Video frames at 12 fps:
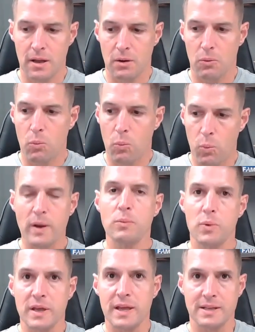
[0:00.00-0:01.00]
when
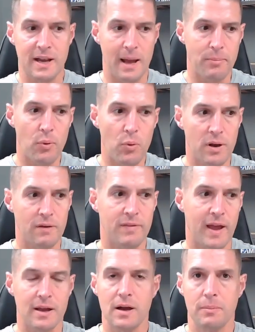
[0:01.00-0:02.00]
we get to that point of
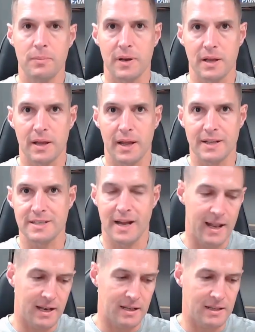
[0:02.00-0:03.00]
that company, it's
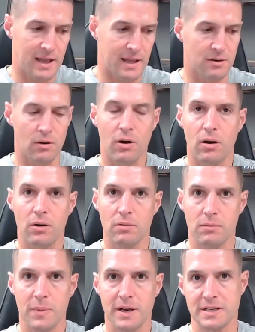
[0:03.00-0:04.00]
not the end all.
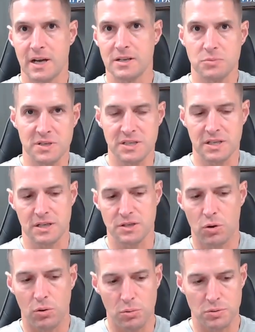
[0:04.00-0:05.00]
Many times we see these
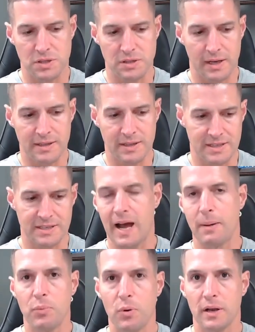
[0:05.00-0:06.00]
goals as like the
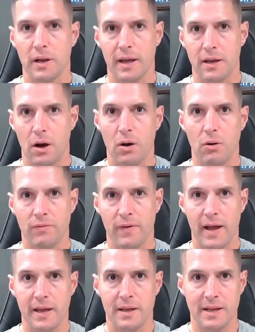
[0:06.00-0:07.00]
stop point. Like, oh, if
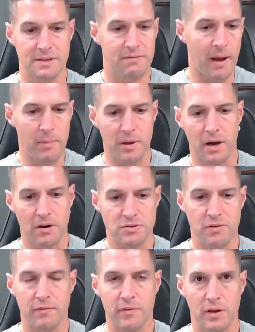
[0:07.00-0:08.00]
I get to $5 million
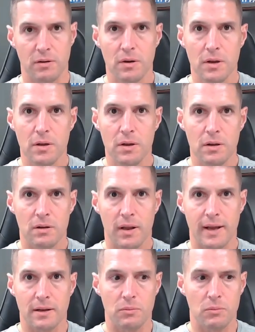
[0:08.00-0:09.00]
revenue, like